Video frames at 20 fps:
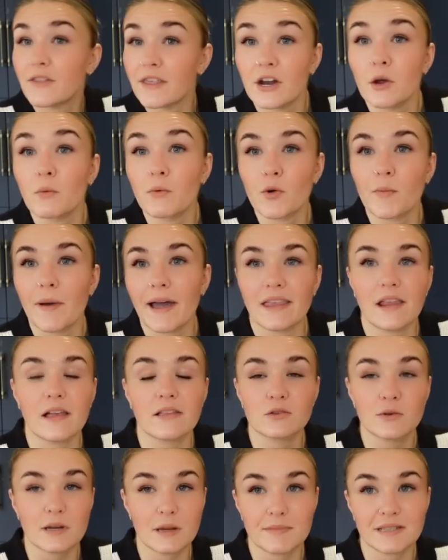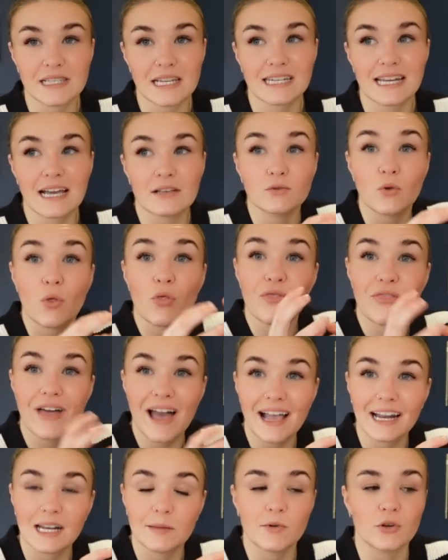then I will pay like 20% tax on
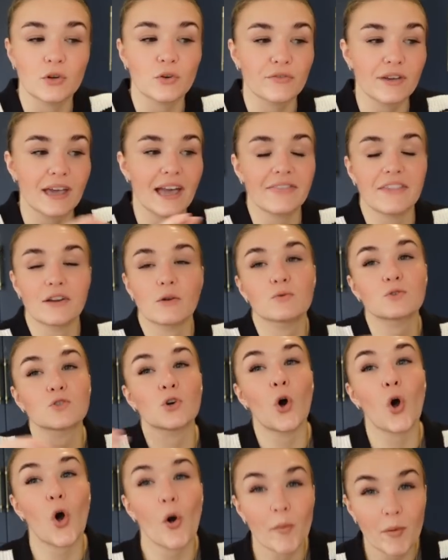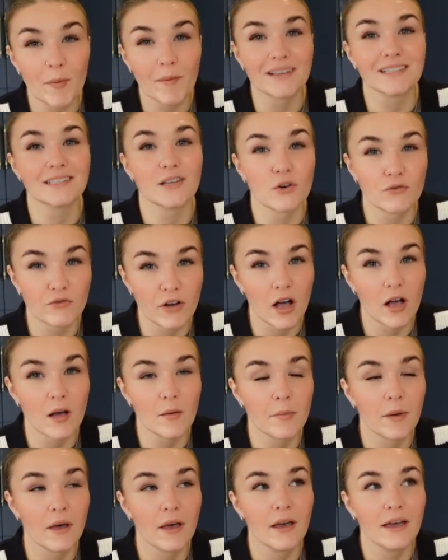that element of it, and then I'll top myself
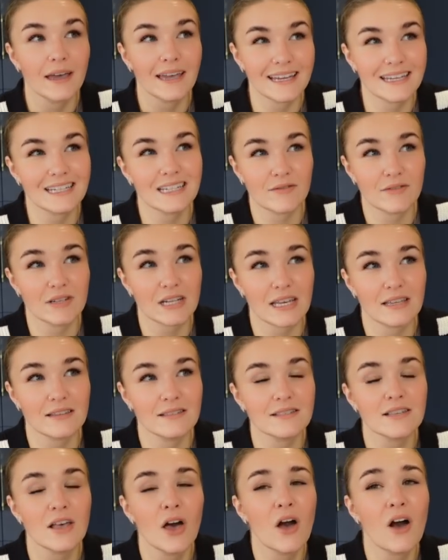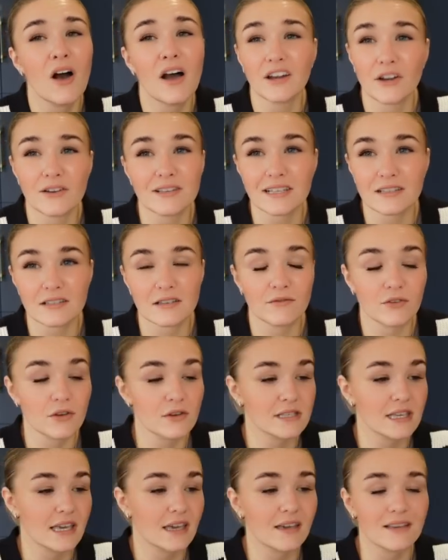up in dividends. I know it sounds
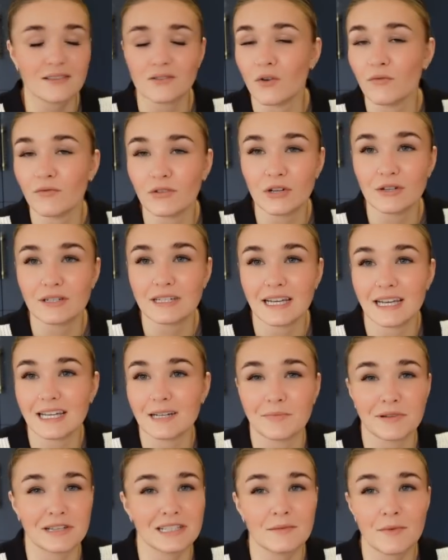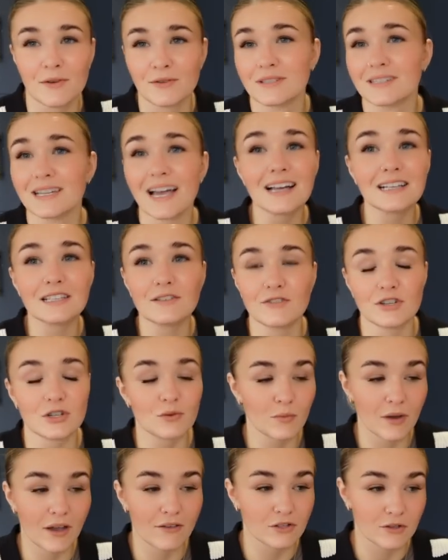confusing, it's convoluted, but it's the most tax
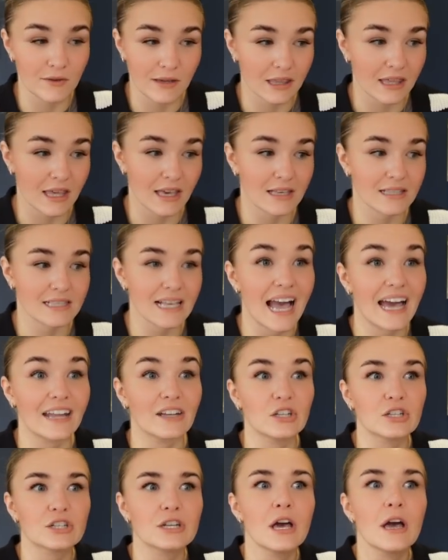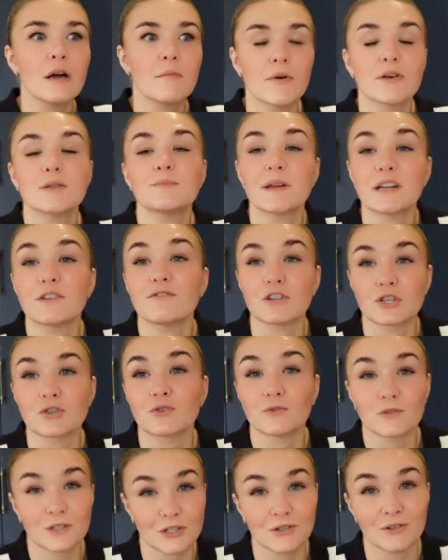efficient way of doing things and most
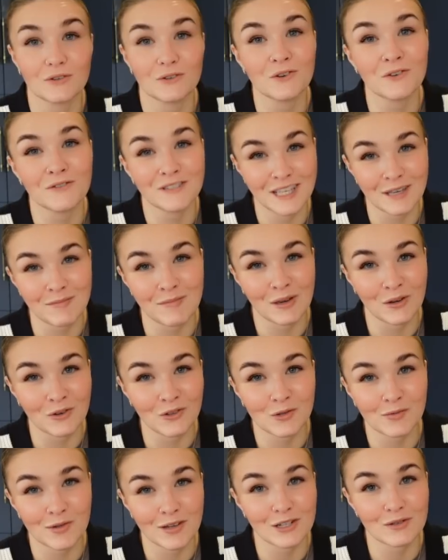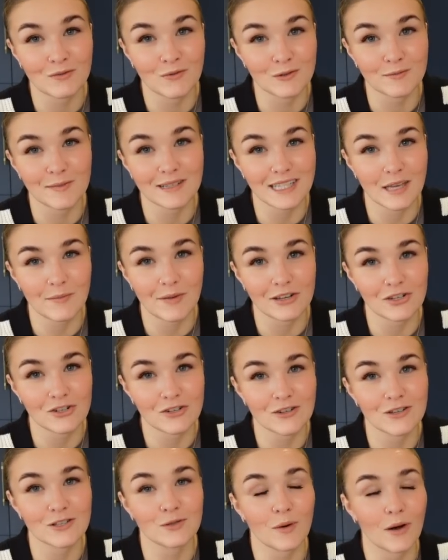beneficial to obviously be contributing towards my state
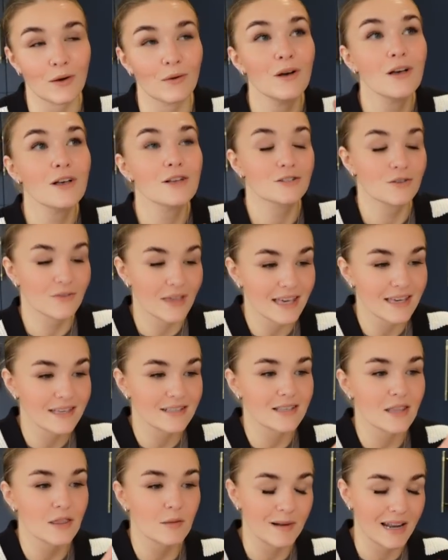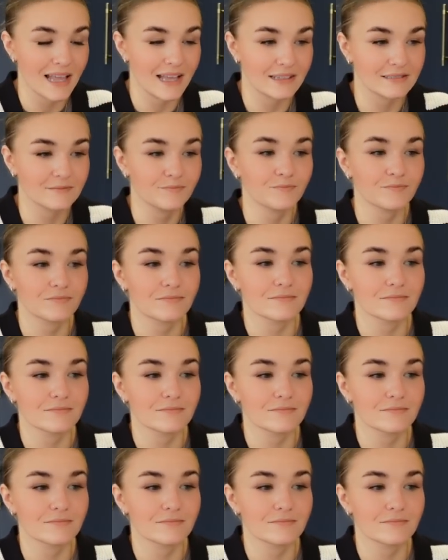pension as well. So that is the plan.